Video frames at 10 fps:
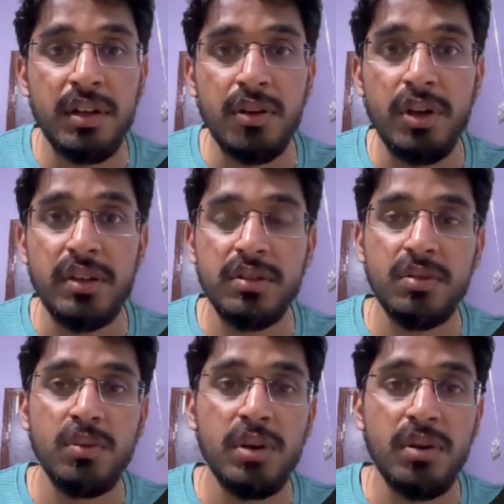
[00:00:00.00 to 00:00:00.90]
Okay,
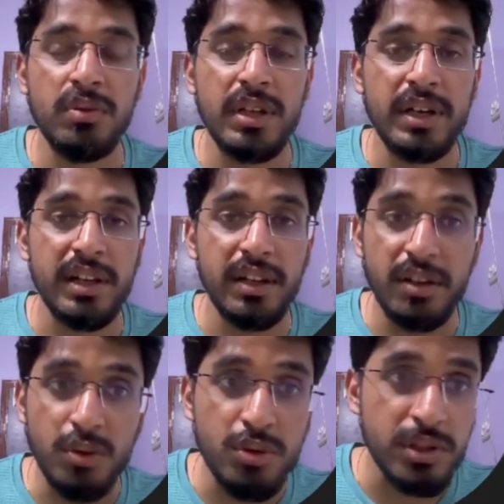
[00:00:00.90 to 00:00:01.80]
so now that
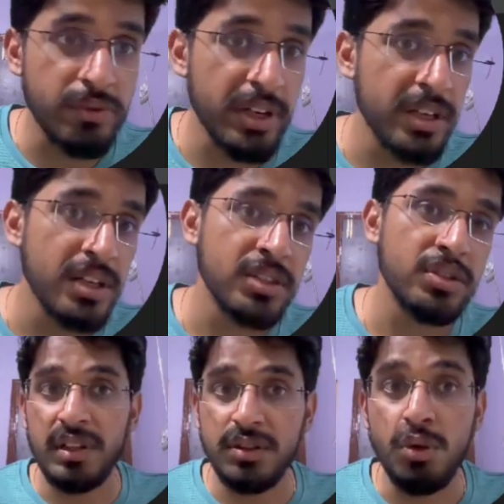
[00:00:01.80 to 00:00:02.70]
error goes away.
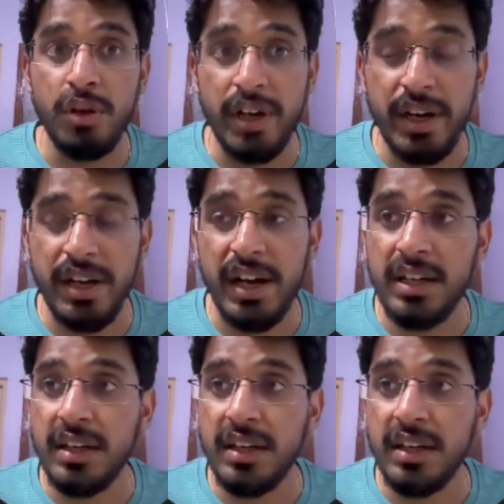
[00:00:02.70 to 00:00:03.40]
So let's go ahead and